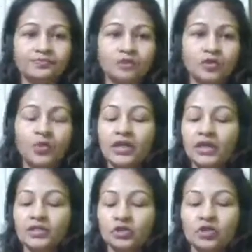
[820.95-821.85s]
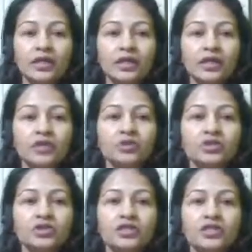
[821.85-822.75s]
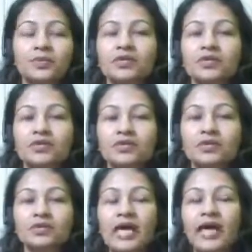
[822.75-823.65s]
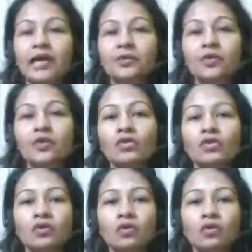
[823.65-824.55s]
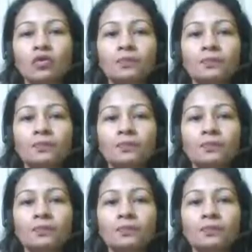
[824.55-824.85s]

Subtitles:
So we construct our emotional experiences, and we also